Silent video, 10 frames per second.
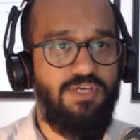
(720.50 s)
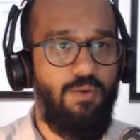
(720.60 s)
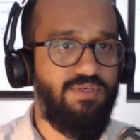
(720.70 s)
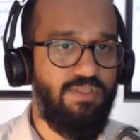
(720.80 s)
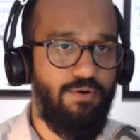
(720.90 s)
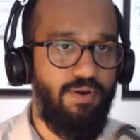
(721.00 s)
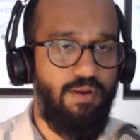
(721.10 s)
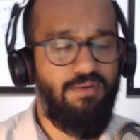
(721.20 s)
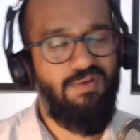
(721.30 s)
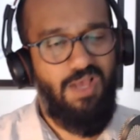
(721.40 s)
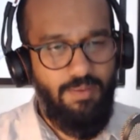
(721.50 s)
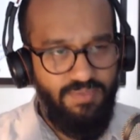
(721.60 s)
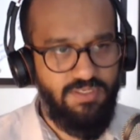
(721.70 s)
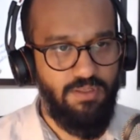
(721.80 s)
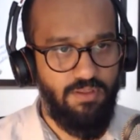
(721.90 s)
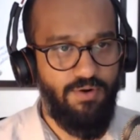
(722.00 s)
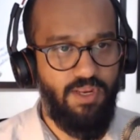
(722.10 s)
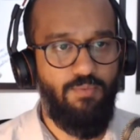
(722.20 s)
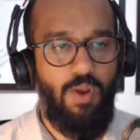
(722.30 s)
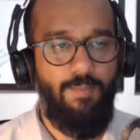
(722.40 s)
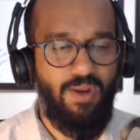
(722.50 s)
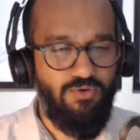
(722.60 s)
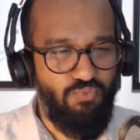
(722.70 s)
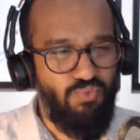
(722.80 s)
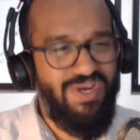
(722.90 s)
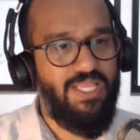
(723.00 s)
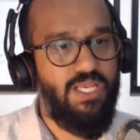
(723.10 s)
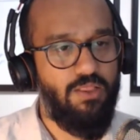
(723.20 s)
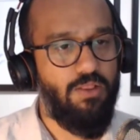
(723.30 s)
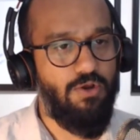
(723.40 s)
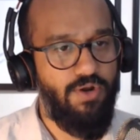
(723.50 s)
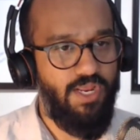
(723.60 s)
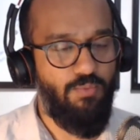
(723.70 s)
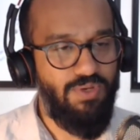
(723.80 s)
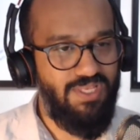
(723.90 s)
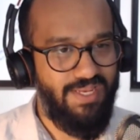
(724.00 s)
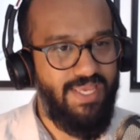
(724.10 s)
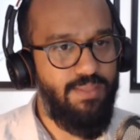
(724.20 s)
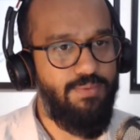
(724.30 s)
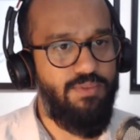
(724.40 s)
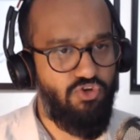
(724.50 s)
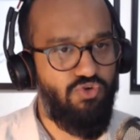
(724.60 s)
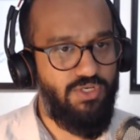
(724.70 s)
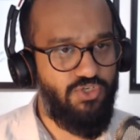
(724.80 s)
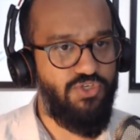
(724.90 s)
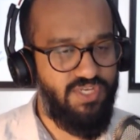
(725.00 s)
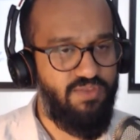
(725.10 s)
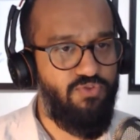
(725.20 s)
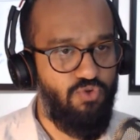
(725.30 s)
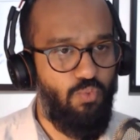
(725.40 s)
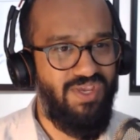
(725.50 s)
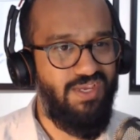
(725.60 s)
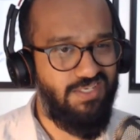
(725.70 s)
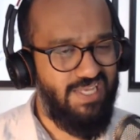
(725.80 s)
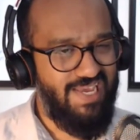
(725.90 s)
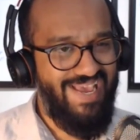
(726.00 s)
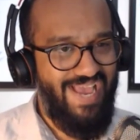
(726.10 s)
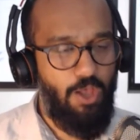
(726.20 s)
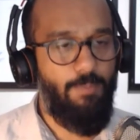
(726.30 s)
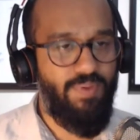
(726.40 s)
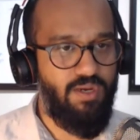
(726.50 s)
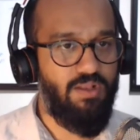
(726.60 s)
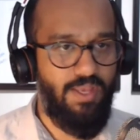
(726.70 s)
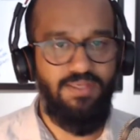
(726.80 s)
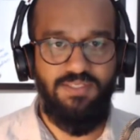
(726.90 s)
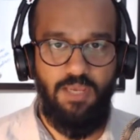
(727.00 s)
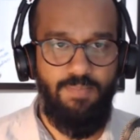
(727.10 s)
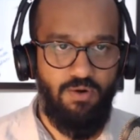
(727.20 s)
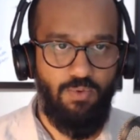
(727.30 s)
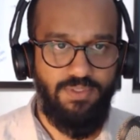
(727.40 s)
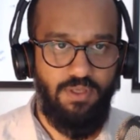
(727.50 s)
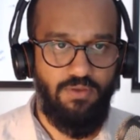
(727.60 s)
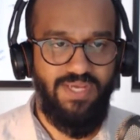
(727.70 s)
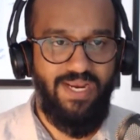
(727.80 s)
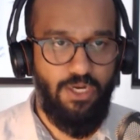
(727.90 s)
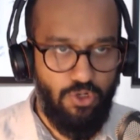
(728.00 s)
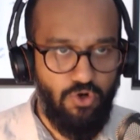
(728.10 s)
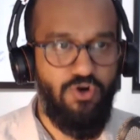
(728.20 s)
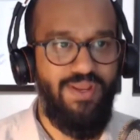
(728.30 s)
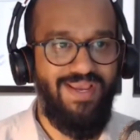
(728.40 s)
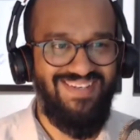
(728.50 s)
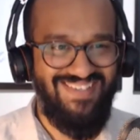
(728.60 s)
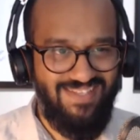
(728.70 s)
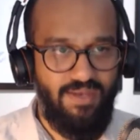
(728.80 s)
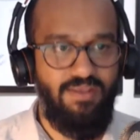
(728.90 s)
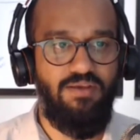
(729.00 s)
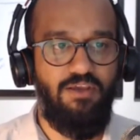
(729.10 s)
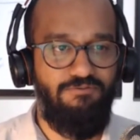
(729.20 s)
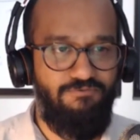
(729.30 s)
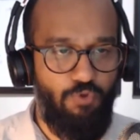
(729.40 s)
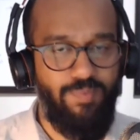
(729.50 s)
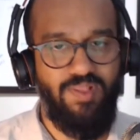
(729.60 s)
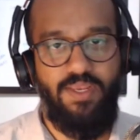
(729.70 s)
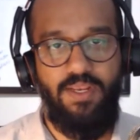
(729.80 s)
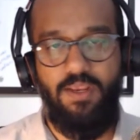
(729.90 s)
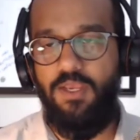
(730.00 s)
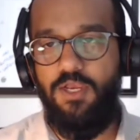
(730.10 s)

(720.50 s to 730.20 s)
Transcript: I was learning. I'm still learning, right? But I was really learning, really like in the trenches, in the weeds, helping clients get better results and learning and studying and formulating.